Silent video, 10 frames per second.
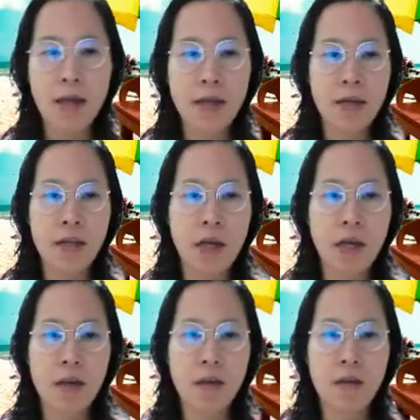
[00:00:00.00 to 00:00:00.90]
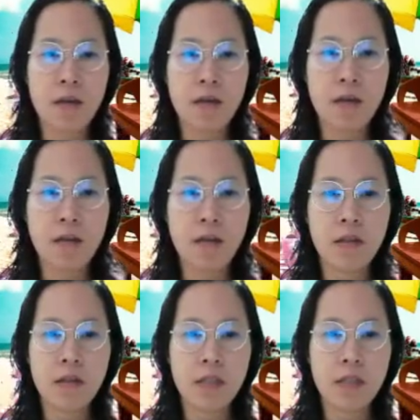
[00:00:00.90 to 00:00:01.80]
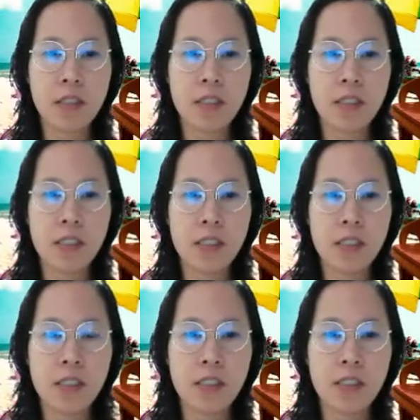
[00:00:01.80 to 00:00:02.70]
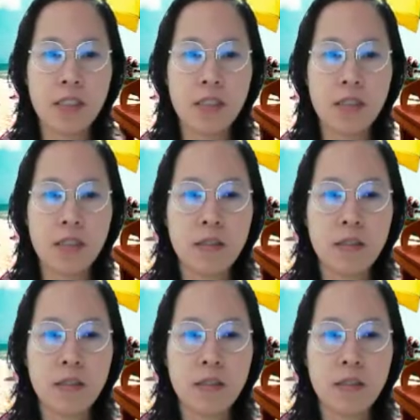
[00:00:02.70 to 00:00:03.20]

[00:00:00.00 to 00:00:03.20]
Nobody speaks.